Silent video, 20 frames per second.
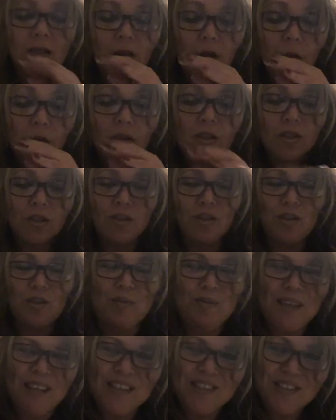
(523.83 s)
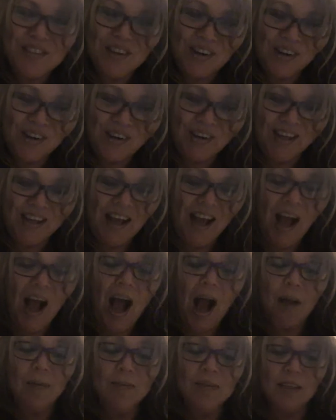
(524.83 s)
Oh, excuse me, sorry.
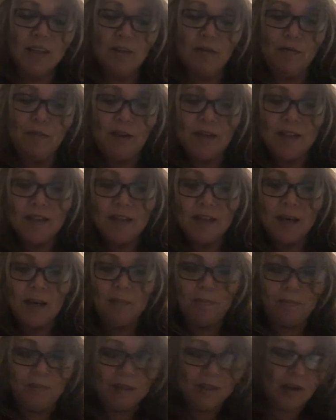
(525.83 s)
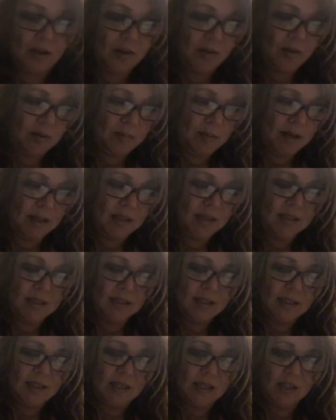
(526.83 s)
I was gonna FaceTime my daughter Amanda
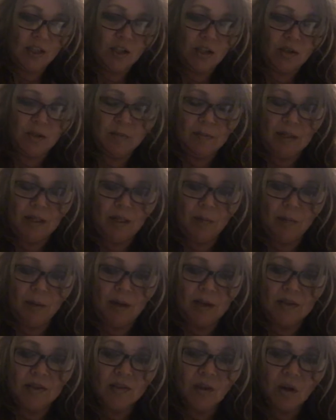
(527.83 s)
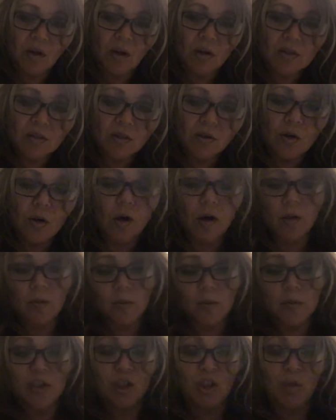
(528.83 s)
tonight because she's making pies also, or
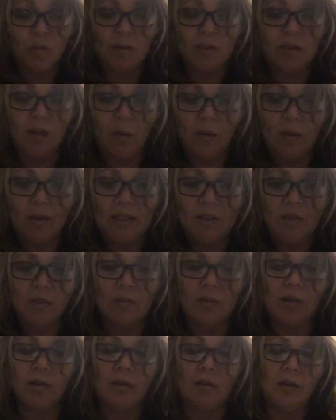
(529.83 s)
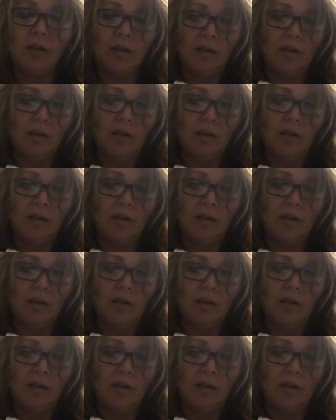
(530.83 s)
she was going to, but